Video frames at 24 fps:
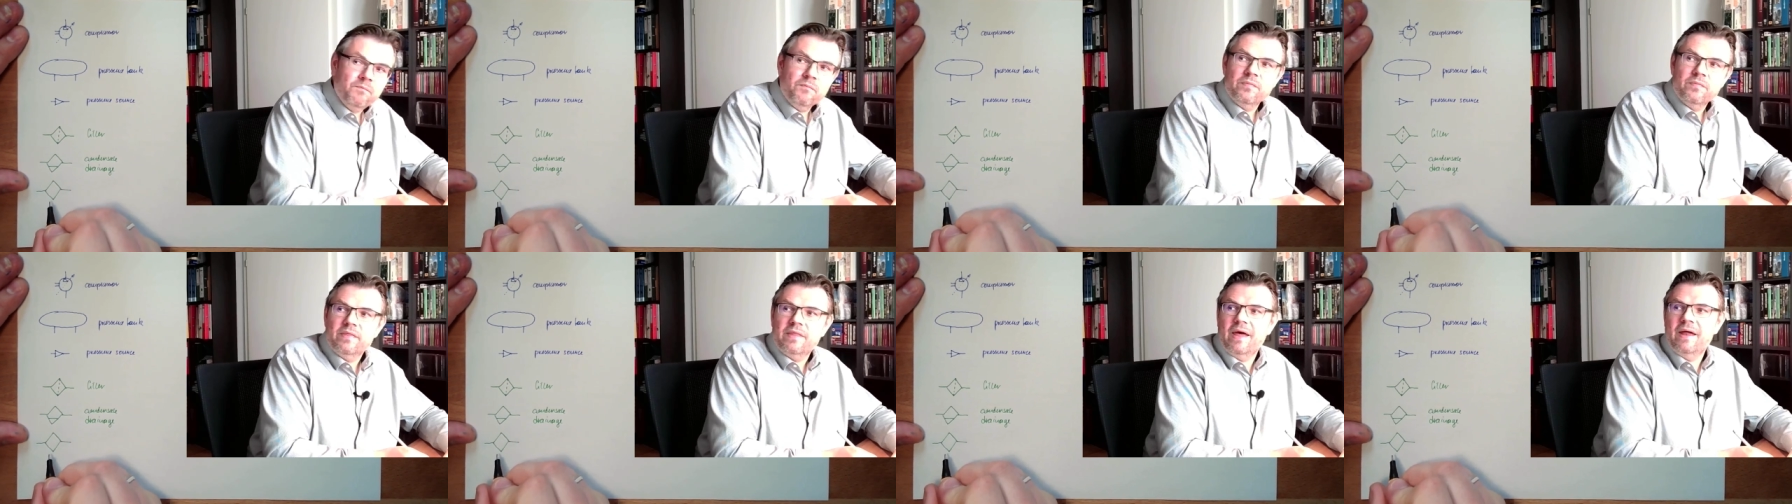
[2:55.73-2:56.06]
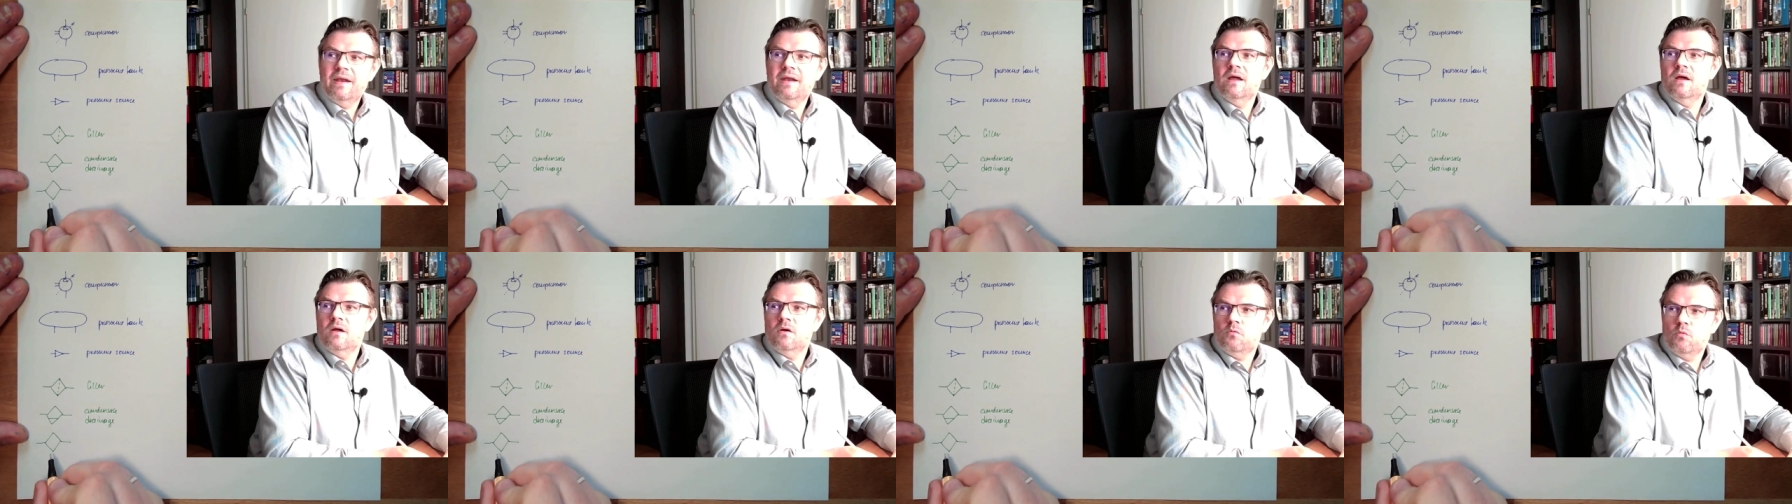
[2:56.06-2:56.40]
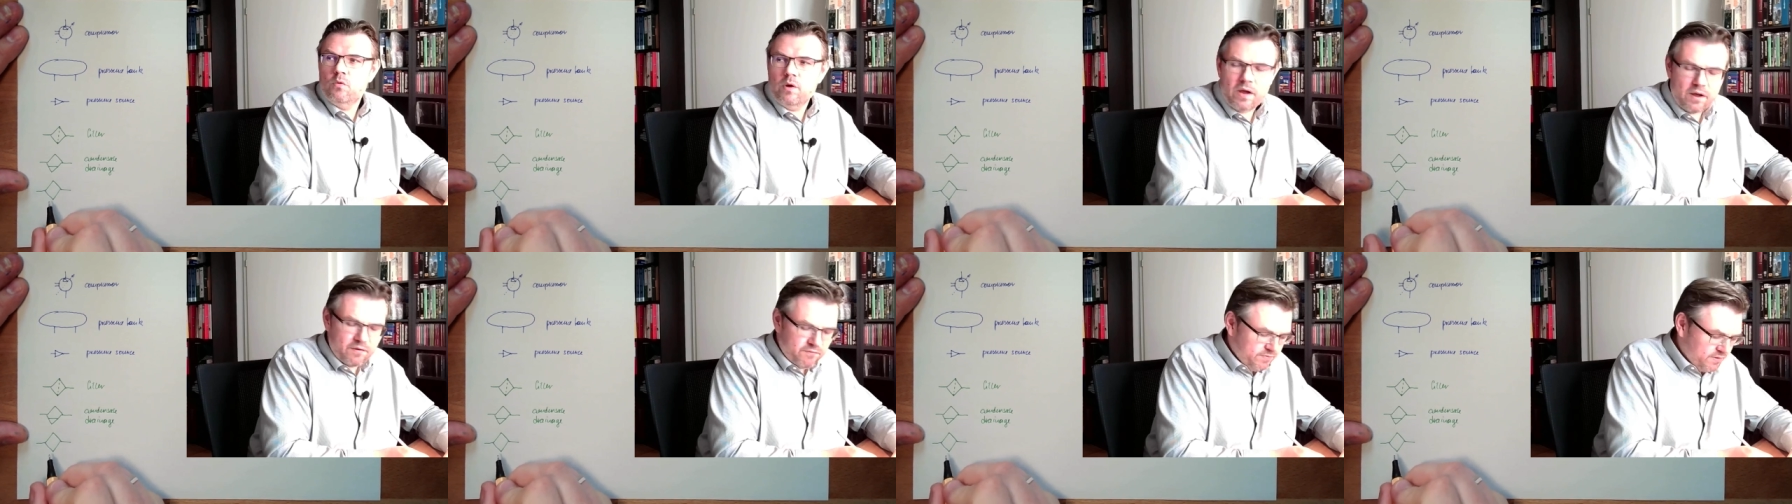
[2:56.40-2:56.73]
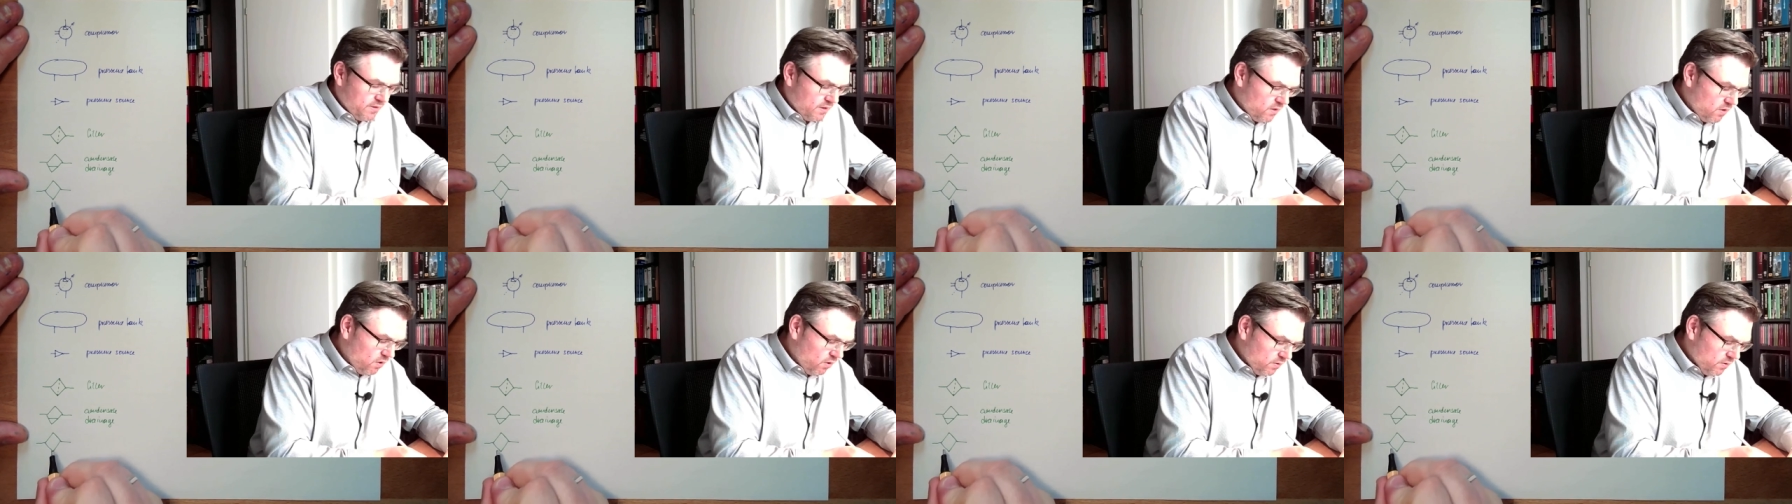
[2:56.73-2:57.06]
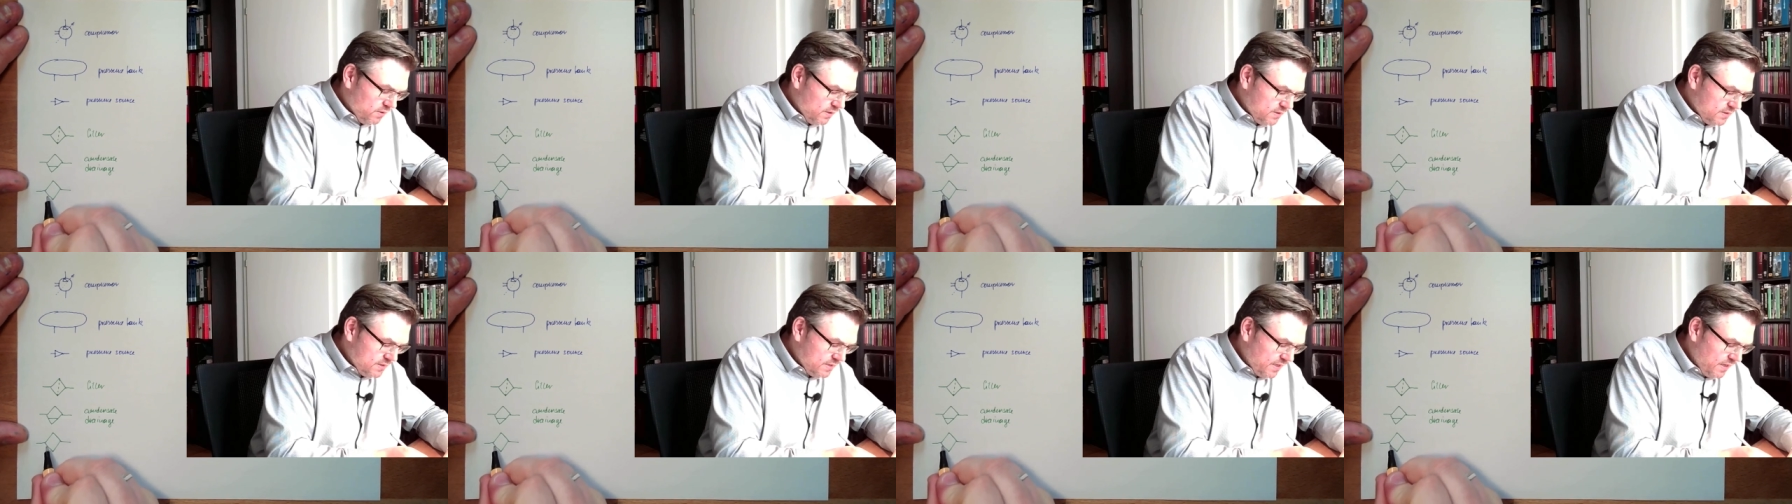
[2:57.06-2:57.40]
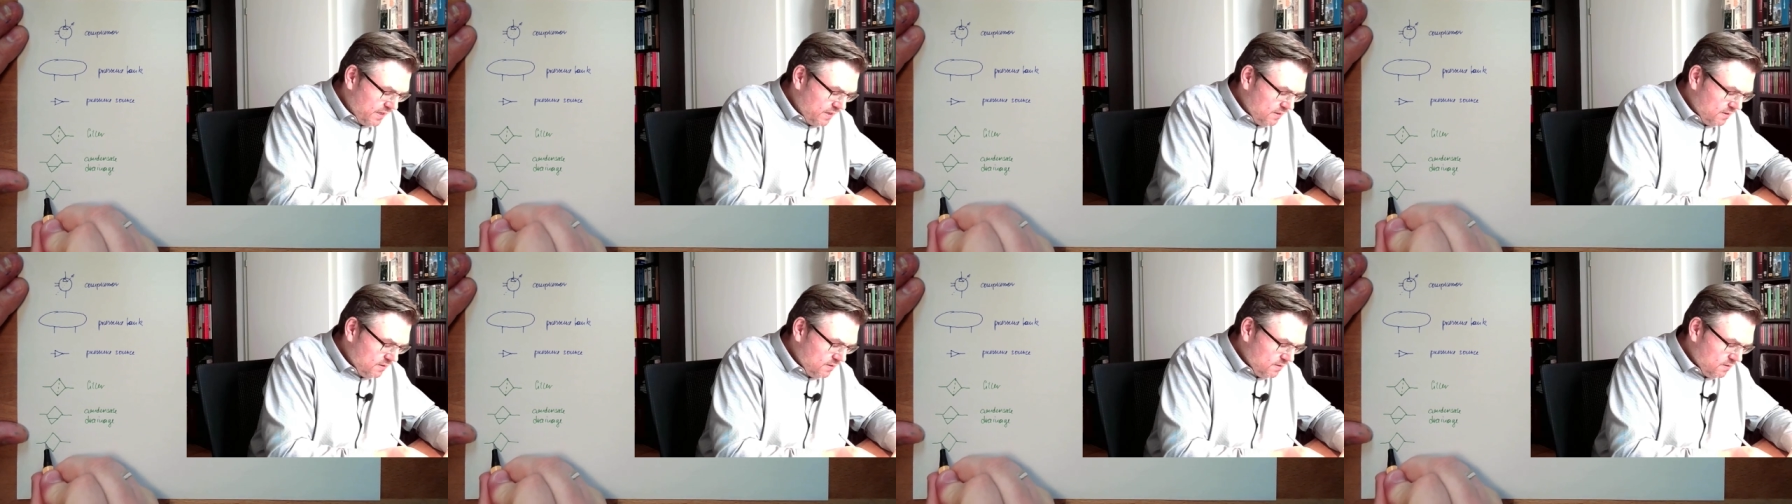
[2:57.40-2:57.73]
Then we have the
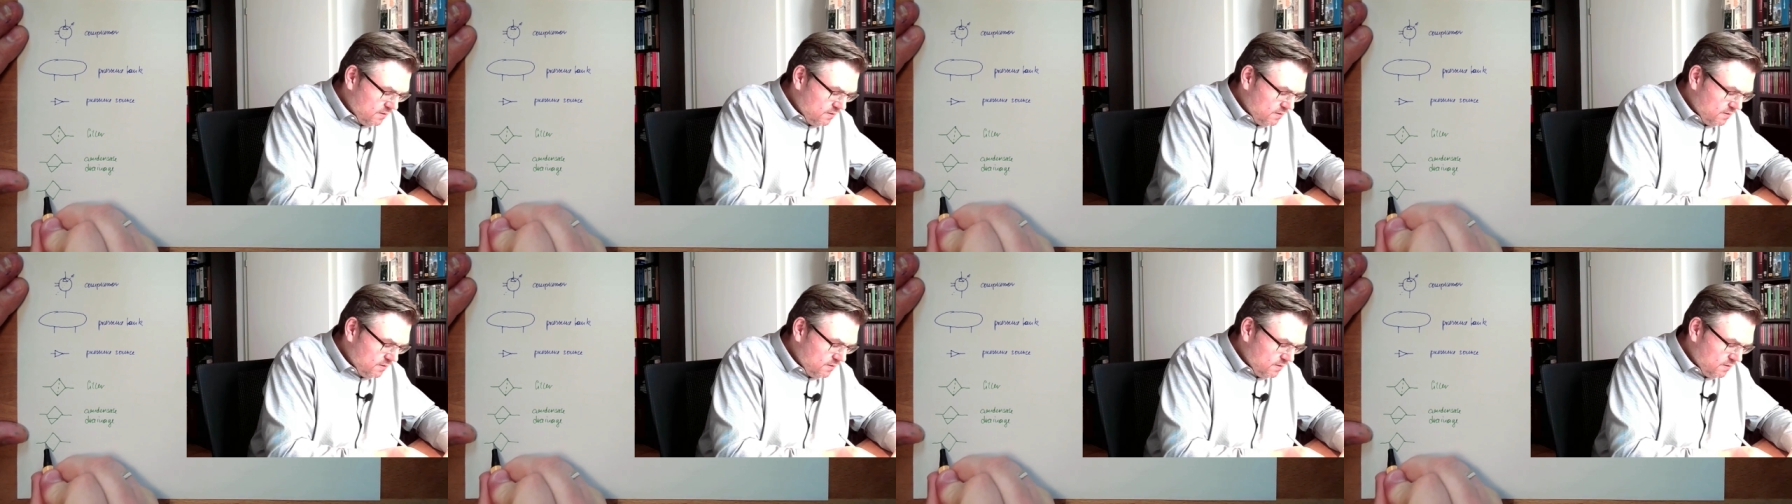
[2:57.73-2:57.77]
condensate.